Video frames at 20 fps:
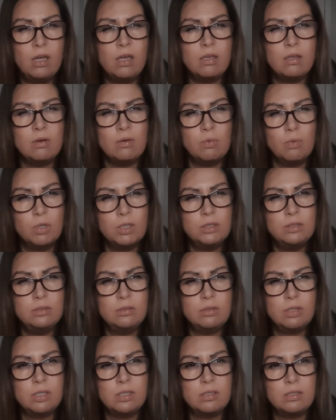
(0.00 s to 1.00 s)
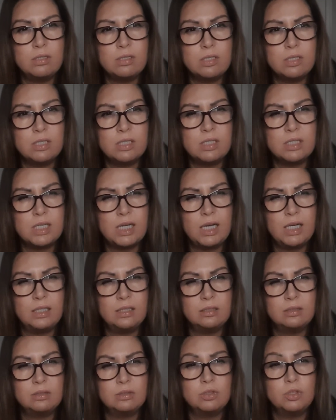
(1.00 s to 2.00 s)
you want to
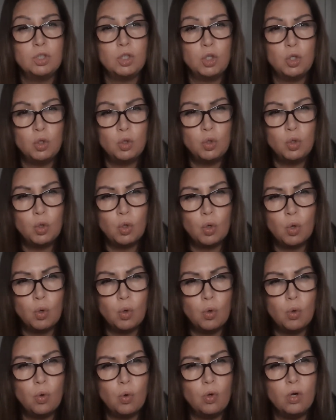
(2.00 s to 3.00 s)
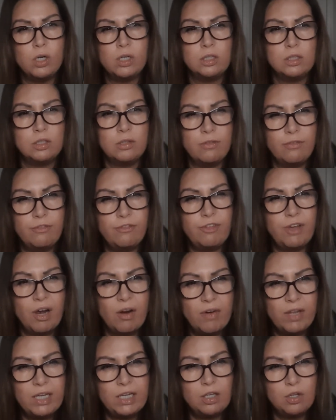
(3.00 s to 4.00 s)
understand the core, the
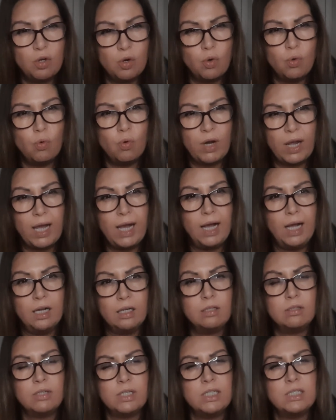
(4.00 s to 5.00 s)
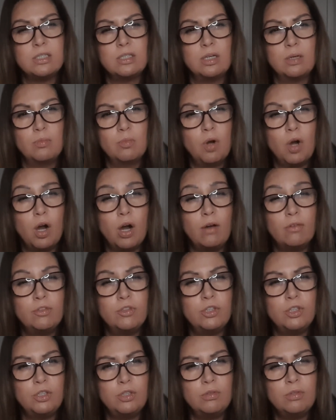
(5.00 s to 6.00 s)
very core algorithm of the
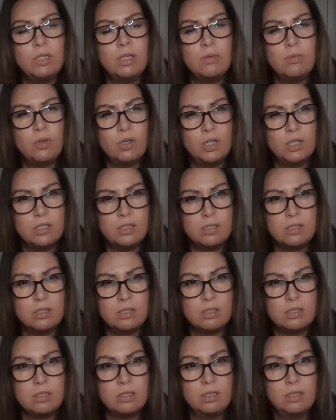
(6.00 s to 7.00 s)
universe